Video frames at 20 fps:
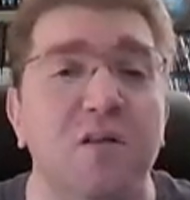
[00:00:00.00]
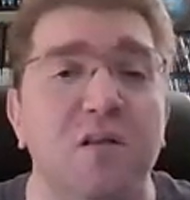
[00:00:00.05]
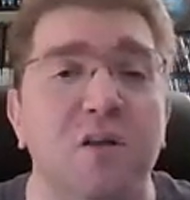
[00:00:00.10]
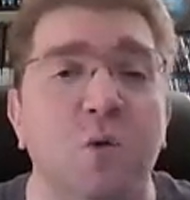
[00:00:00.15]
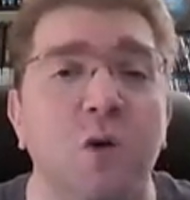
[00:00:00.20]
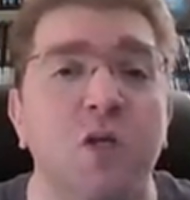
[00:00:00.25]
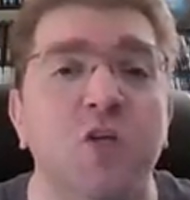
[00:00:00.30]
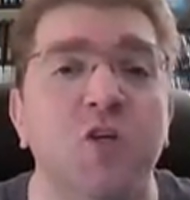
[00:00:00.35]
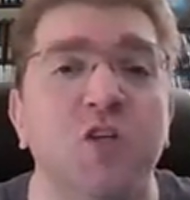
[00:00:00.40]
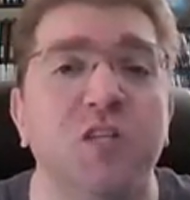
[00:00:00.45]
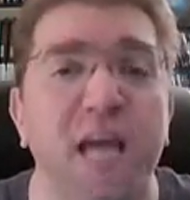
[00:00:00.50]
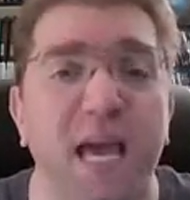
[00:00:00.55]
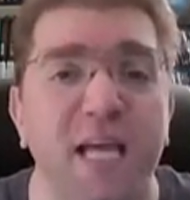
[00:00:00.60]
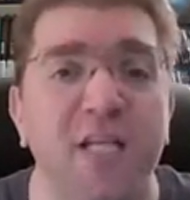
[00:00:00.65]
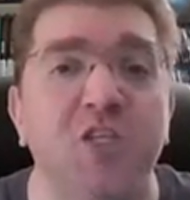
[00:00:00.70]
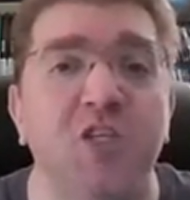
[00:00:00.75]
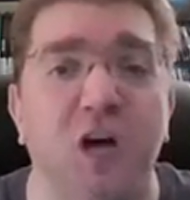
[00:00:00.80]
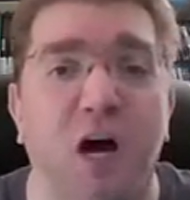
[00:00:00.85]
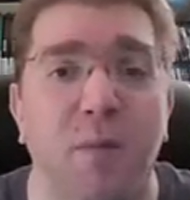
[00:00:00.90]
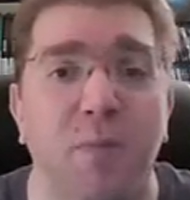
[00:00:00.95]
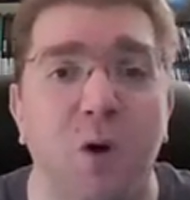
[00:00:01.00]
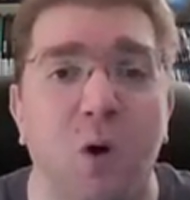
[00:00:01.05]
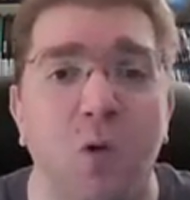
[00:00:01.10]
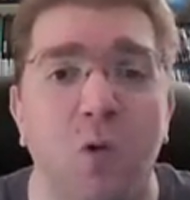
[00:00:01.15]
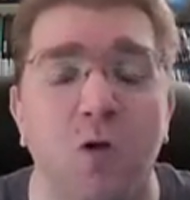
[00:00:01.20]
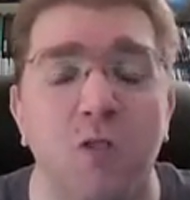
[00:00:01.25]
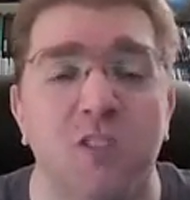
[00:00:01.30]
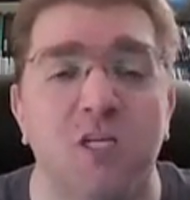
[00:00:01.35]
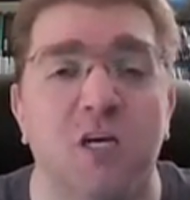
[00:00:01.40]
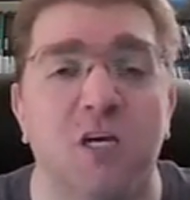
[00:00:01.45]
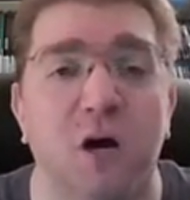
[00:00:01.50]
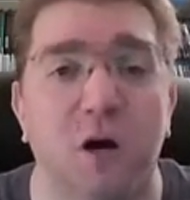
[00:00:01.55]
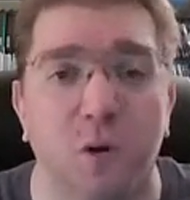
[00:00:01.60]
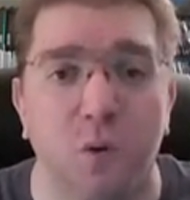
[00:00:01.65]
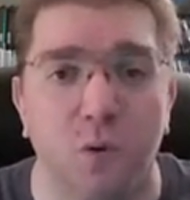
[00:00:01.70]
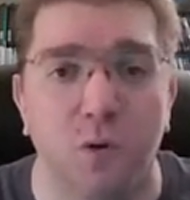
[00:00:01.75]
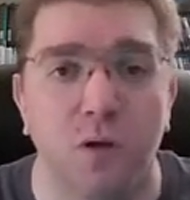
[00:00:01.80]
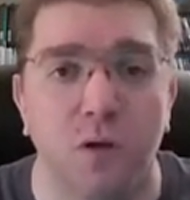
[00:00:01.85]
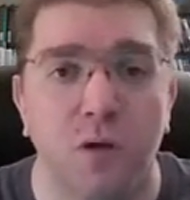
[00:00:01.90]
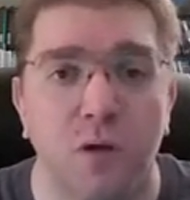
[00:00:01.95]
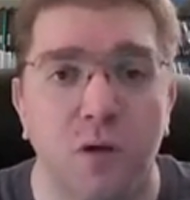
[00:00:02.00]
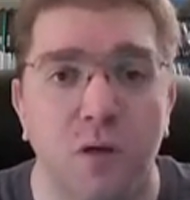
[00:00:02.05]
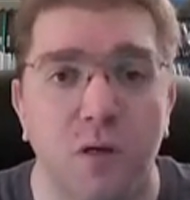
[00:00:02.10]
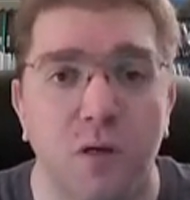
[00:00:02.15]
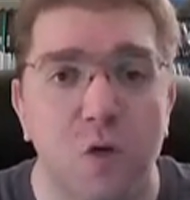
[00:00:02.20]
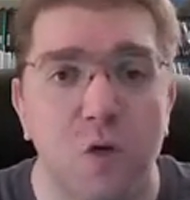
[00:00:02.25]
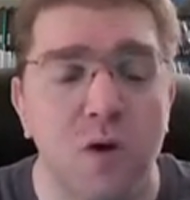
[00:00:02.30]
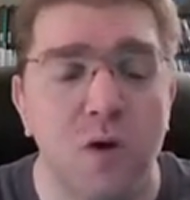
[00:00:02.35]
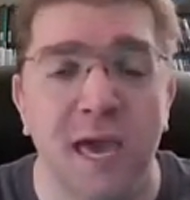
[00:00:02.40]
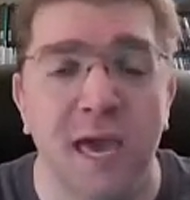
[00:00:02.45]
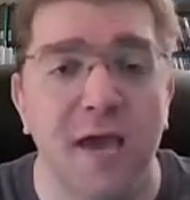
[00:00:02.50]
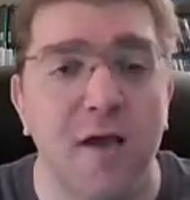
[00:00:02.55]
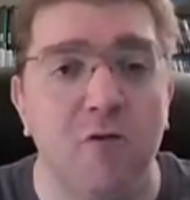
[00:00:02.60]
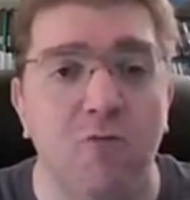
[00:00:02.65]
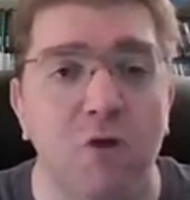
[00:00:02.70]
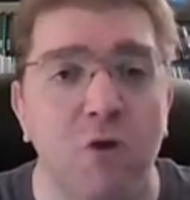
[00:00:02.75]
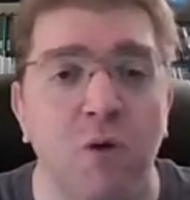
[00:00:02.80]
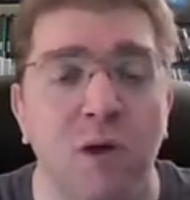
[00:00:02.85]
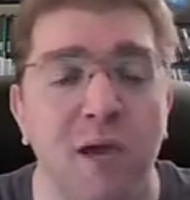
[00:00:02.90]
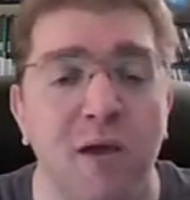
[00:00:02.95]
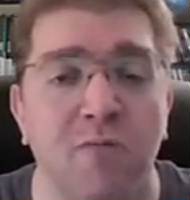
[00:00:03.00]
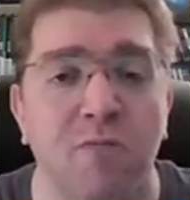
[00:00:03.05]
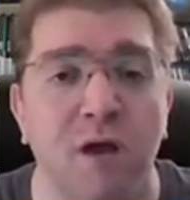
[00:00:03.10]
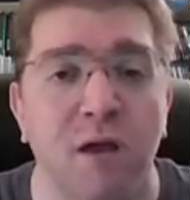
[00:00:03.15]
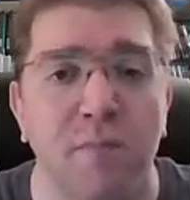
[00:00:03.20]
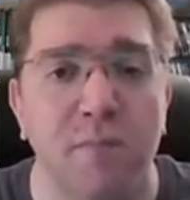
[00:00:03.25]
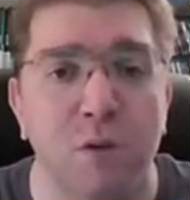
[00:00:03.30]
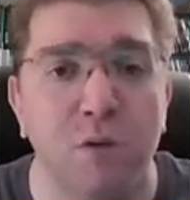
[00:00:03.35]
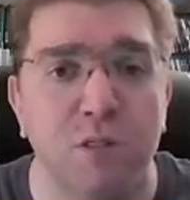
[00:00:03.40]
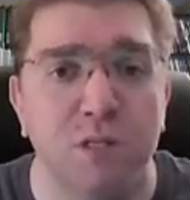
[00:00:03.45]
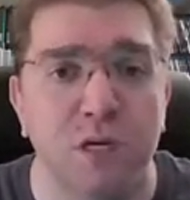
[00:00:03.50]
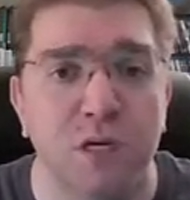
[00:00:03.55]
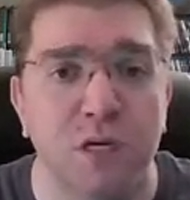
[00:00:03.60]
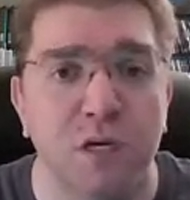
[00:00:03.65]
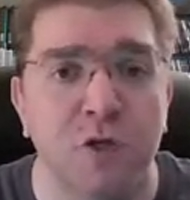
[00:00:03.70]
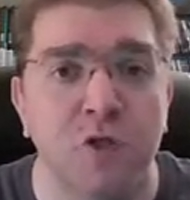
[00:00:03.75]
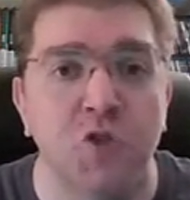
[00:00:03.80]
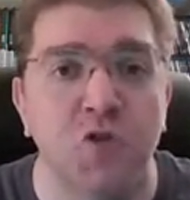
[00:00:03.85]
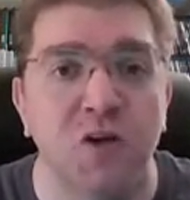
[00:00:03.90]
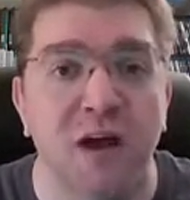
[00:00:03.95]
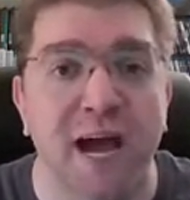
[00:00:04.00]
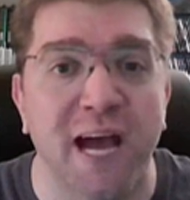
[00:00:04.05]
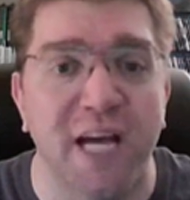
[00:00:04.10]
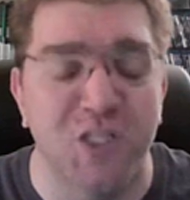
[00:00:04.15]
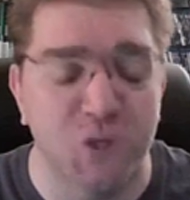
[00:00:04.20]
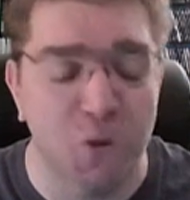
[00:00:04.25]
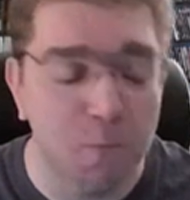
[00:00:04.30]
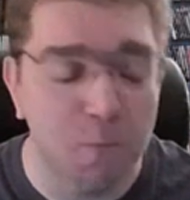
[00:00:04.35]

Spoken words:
Quit your day job. Go learn to code. You can't write music. You're trash.